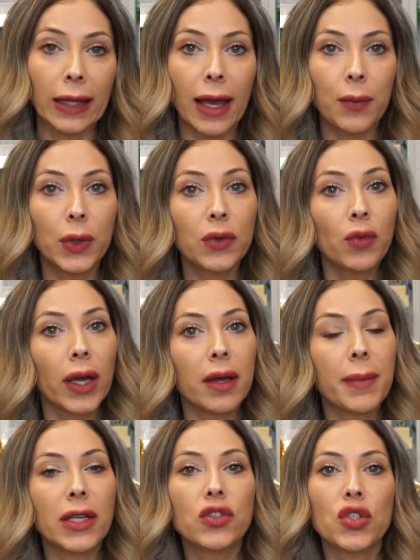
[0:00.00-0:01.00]
I wouldn't
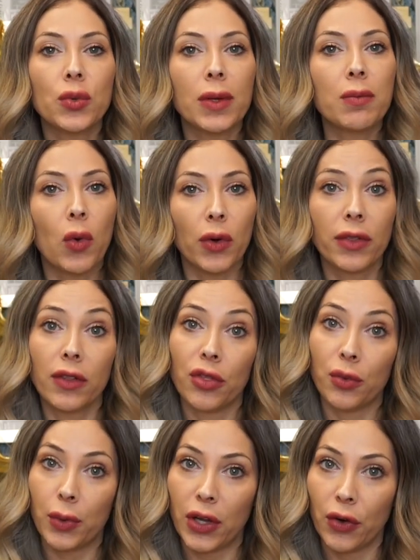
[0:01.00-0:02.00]
recommend doing more than
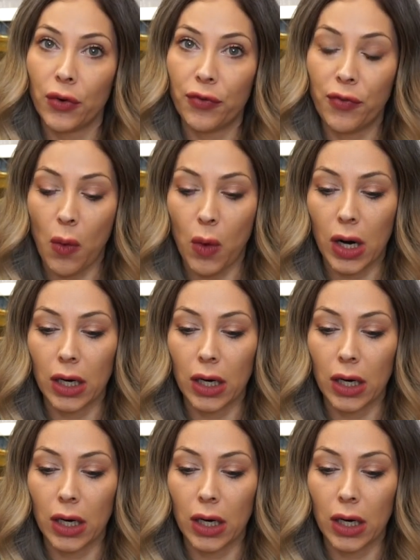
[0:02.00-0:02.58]
3 or 4,